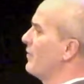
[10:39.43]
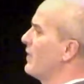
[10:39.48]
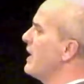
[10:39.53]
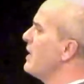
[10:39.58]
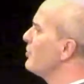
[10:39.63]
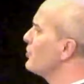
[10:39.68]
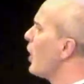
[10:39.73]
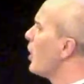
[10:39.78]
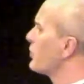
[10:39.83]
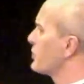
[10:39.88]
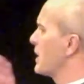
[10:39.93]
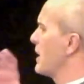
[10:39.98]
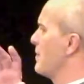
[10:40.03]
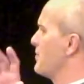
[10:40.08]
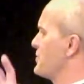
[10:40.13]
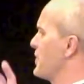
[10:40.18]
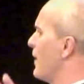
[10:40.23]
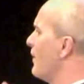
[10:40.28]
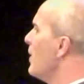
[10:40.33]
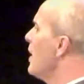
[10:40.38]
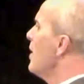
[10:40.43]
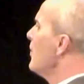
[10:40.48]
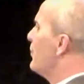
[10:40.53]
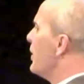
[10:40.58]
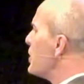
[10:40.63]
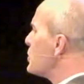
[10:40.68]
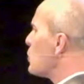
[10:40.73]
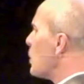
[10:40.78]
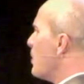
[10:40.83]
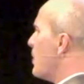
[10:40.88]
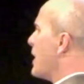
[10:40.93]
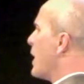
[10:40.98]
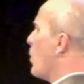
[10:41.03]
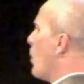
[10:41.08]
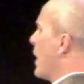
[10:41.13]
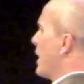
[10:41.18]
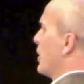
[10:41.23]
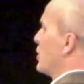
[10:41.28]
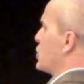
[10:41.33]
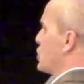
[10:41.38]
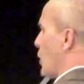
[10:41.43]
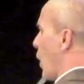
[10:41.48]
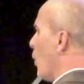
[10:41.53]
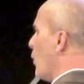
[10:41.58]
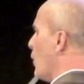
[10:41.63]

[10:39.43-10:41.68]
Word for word: He thought to himself, this would be a way to show the